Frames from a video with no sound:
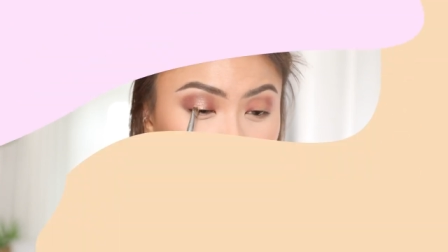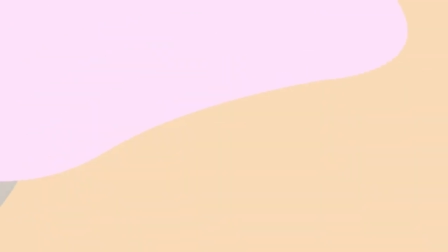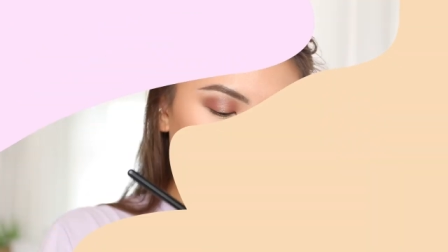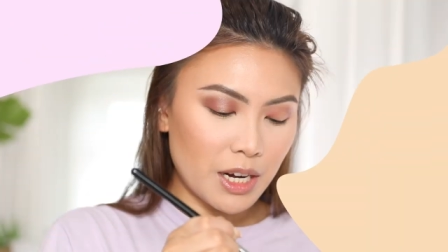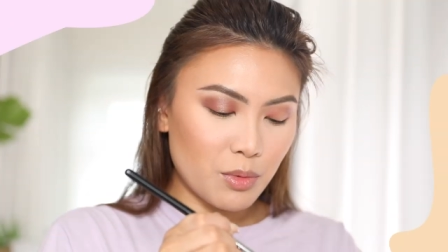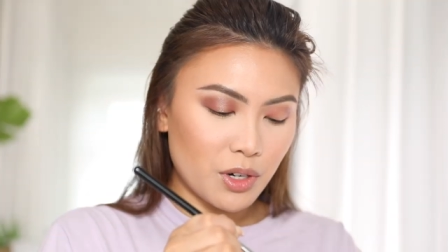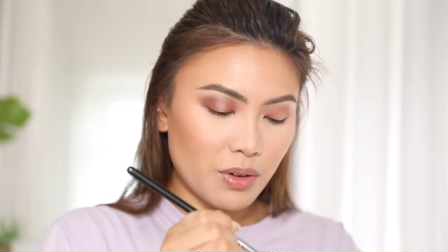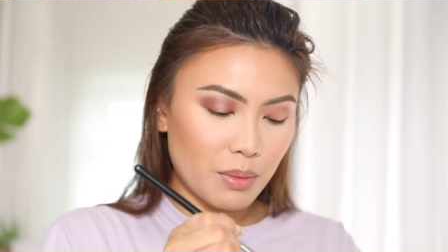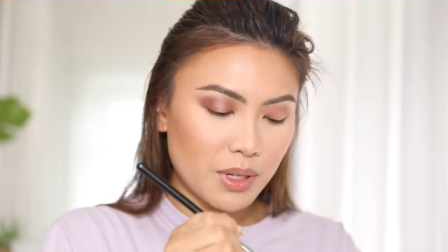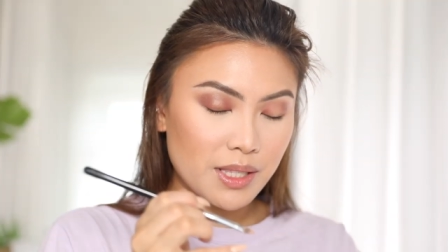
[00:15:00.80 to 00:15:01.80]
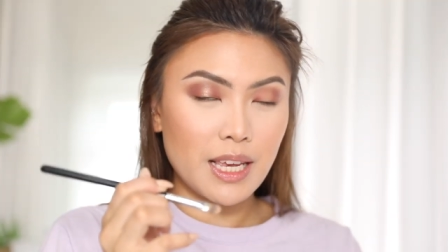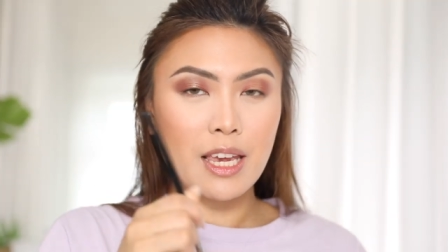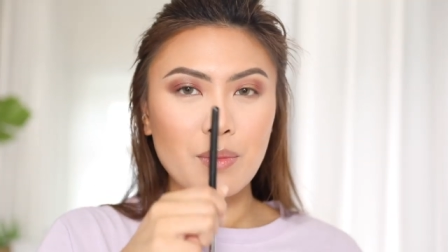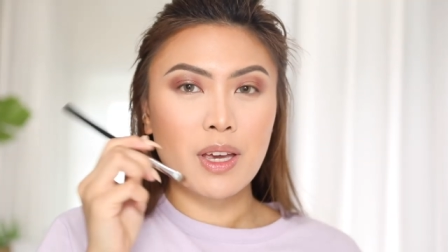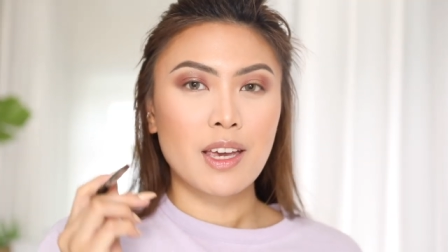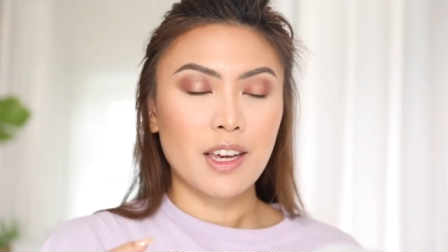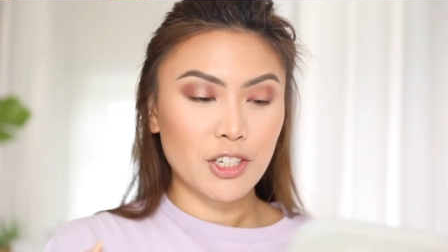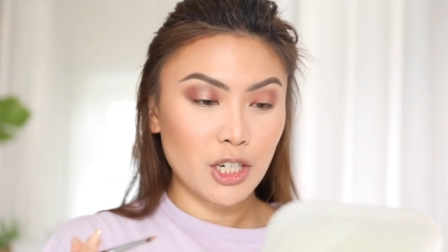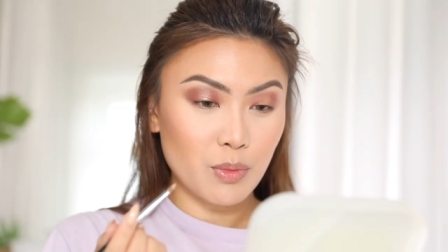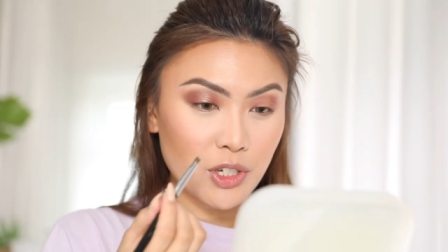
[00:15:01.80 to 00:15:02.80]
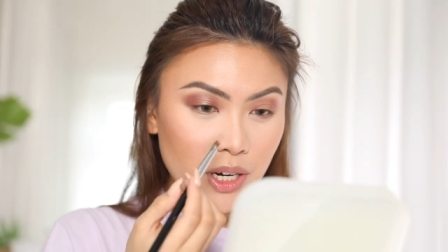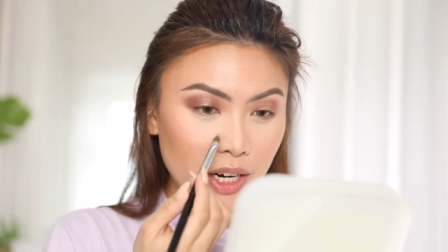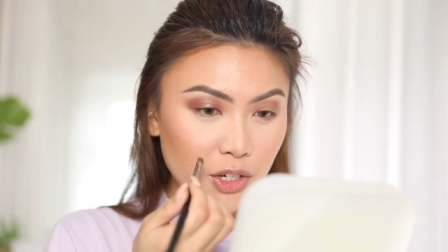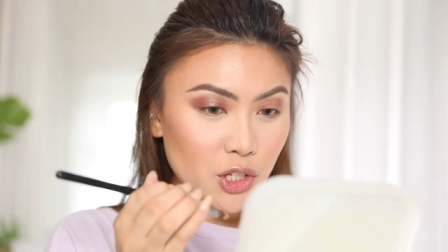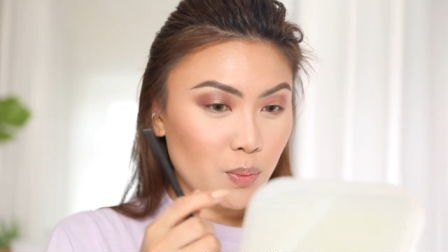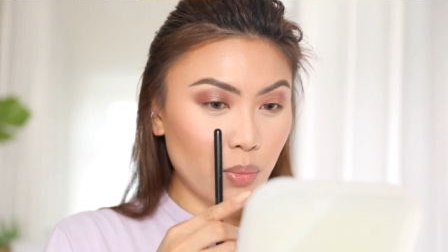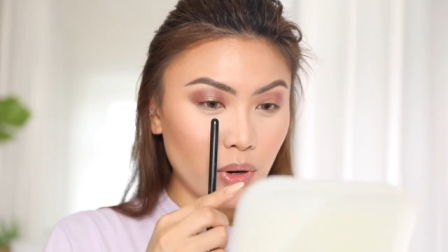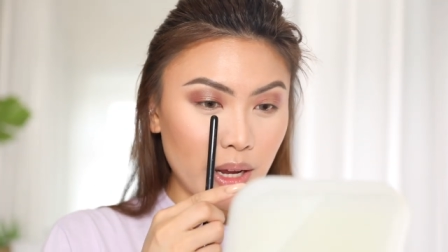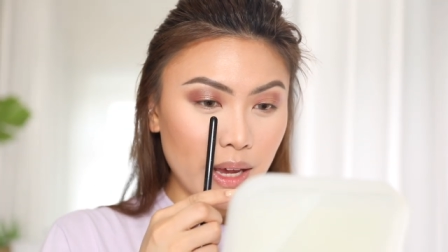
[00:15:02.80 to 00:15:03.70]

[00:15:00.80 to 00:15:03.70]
And then I'm going to grab the same shimmer shade and just put